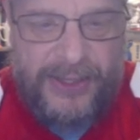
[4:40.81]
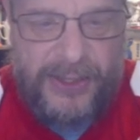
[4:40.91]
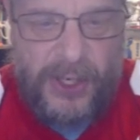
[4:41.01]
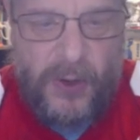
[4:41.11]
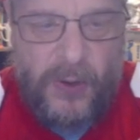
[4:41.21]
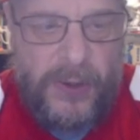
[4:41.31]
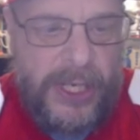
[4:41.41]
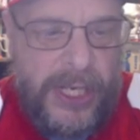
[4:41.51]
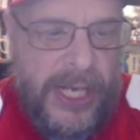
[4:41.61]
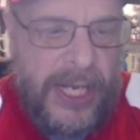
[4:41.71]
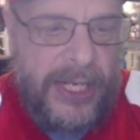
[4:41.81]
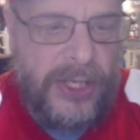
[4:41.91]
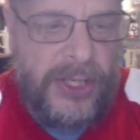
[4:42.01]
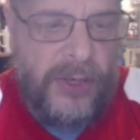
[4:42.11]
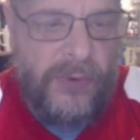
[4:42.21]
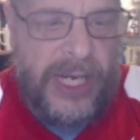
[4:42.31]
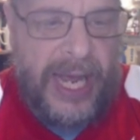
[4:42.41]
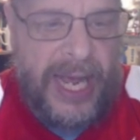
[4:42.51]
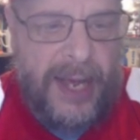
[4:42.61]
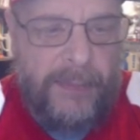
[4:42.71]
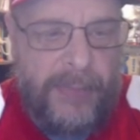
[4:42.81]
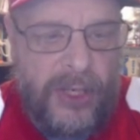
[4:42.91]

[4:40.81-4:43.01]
So just to recap,